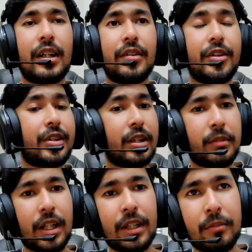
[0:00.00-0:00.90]
And this
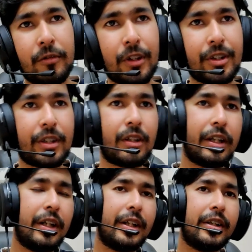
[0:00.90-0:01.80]
time I am facing a
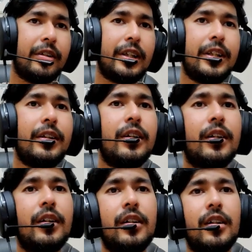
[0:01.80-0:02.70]
Giratina lead.
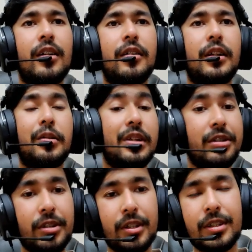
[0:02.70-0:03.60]
Now
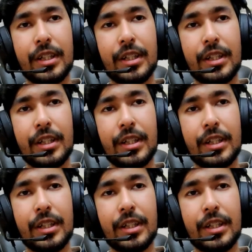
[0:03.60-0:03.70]
this